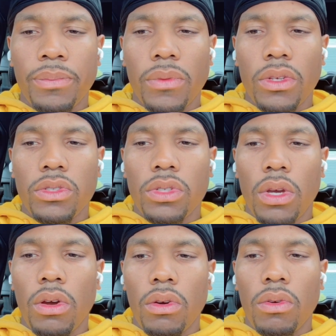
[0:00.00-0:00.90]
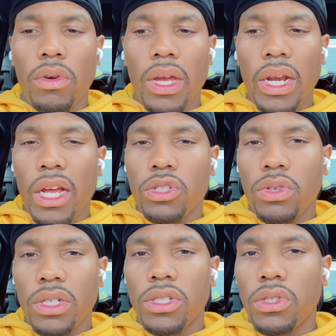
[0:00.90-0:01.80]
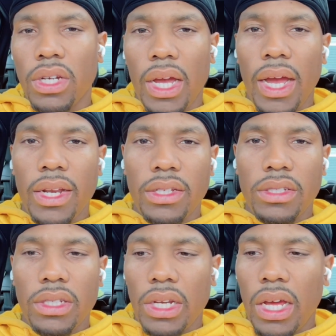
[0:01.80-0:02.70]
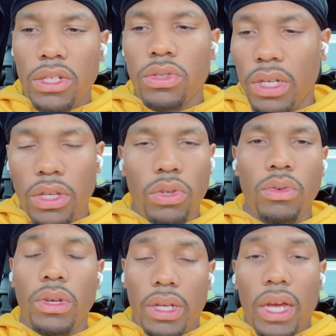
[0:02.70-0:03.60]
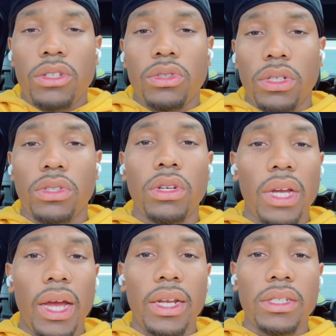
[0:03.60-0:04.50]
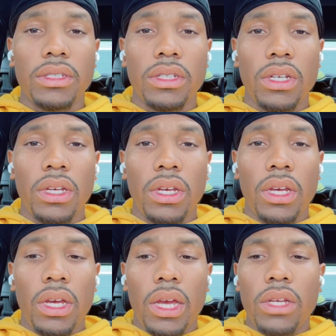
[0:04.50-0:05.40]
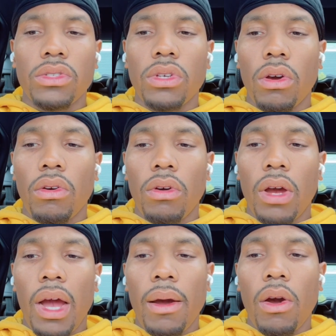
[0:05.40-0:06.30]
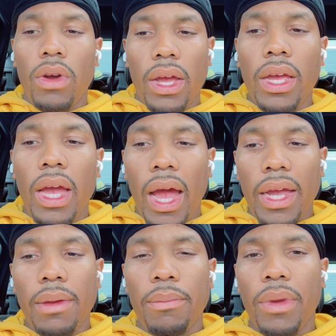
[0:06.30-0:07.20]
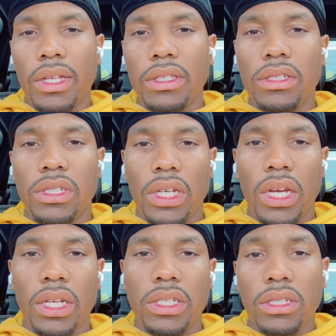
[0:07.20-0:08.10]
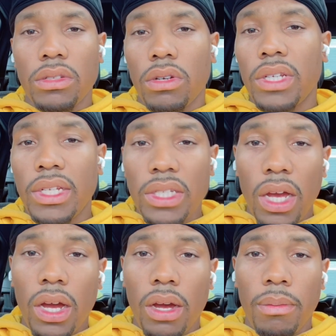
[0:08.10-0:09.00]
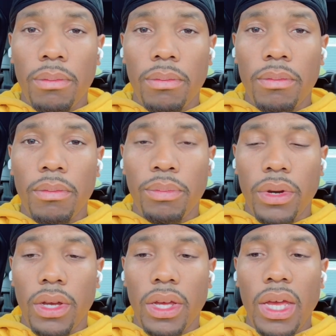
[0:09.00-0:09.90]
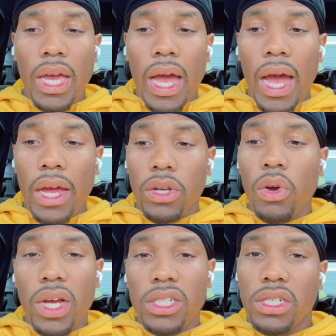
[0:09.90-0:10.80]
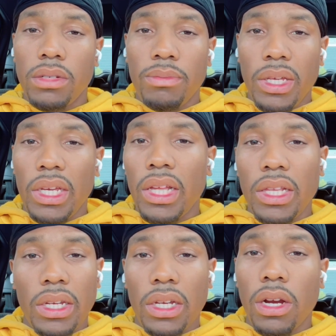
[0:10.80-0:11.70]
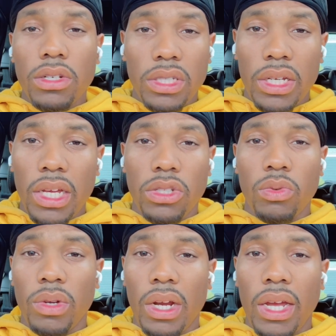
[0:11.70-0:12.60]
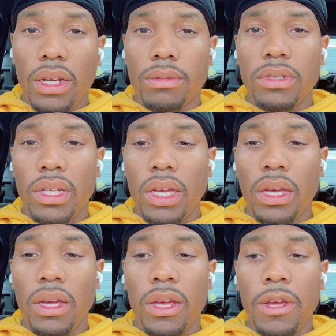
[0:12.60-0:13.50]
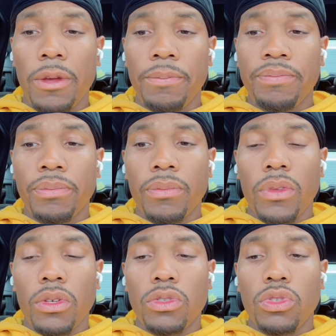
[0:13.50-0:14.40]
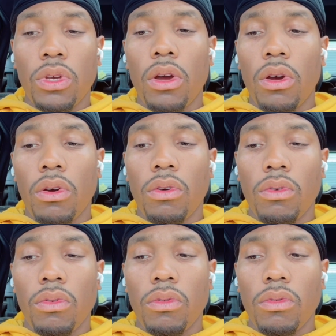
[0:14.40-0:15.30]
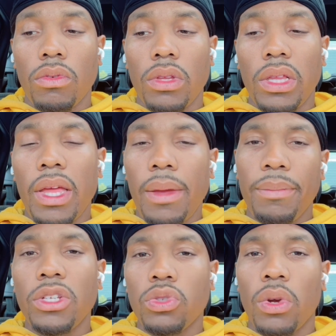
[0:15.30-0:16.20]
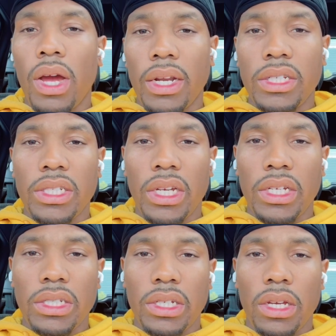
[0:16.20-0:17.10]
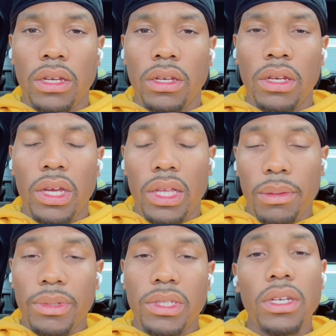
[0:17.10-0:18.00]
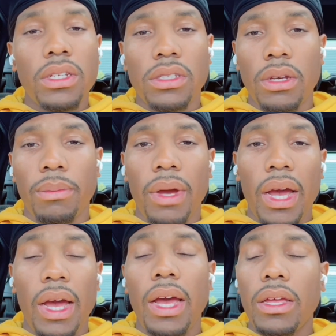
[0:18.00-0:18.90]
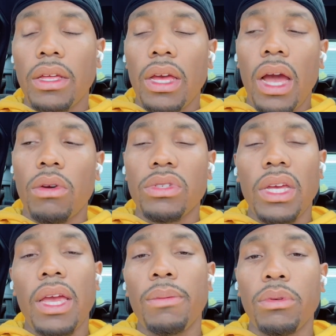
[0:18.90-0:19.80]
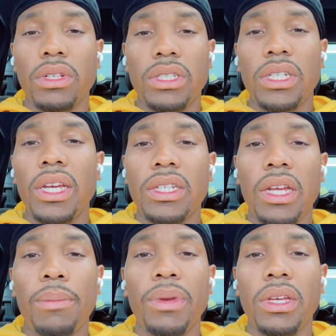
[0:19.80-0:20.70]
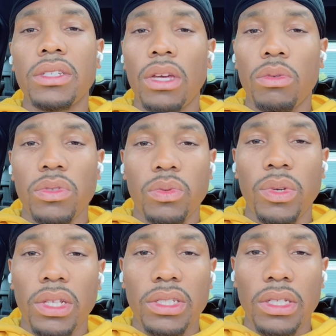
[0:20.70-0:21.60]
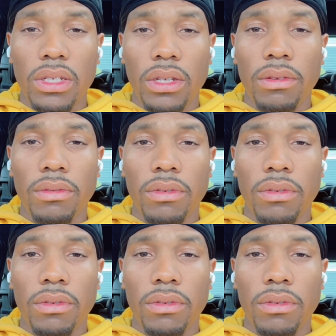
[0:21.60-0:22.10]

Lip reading: So, and I trust your guidance, and I trust your guidance, And so I can make this change. It's gonna take time, but I know I shouldn't be yelling and cursing at you when I get upset. So let me try to change that. And let me tell you something. I was able to change that because I was willing to leave.